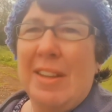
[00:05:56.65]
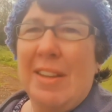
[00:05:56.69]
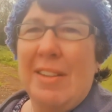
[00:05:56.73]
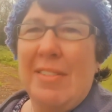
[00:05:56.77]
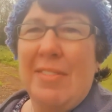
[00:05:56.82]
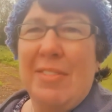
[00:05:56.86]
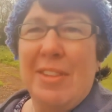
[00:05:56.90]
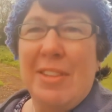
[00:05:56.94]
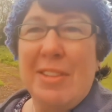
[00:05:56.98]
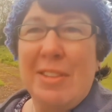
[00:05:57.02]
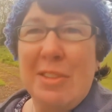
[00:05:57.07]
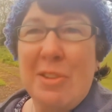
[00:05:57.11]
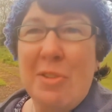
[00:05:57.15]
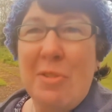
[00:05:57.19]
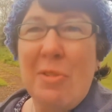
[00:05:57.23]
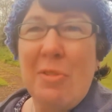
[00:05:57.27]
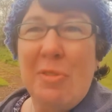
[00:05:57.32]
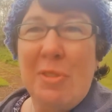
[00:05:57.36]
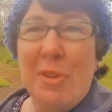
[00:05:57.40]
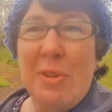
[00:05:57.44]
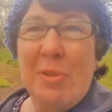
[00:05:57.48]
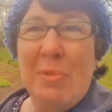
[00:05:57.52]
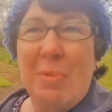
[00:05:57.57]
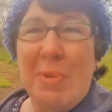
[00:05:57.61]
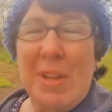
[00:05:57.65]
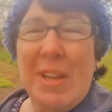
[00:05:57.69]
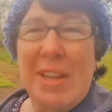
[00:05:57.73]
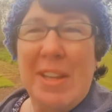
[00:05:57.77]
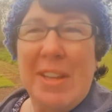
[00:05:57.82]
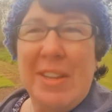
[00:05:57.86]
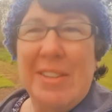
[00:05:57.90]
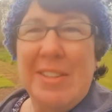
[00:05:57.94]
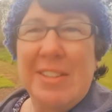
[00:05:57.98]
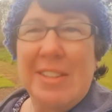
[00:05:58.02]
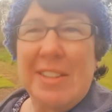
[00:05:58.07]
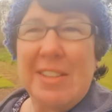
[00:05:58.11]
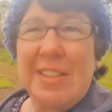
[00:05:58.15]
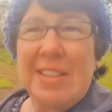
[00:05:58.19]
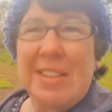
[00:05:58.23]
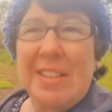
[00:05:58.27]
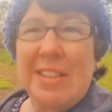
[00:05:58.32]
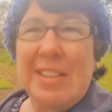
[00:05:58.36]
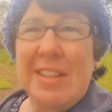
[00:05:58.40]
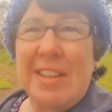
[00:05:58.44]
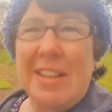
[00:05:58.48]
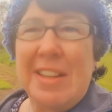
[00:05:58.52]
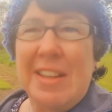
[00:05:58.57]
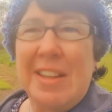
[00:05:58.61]
In the song that we just
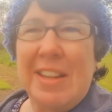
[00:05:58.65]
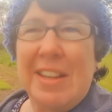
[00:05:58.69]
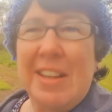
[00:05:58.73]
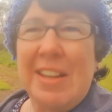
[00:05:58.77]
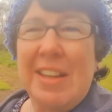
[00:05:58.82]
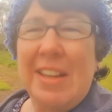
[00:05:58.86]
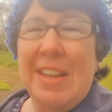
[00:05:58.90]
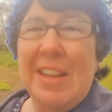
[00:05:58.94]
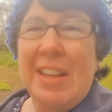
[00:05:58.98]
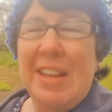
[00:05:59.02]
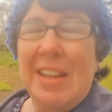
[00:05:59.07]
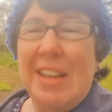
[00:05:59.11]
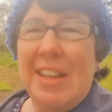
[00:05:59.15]
sang,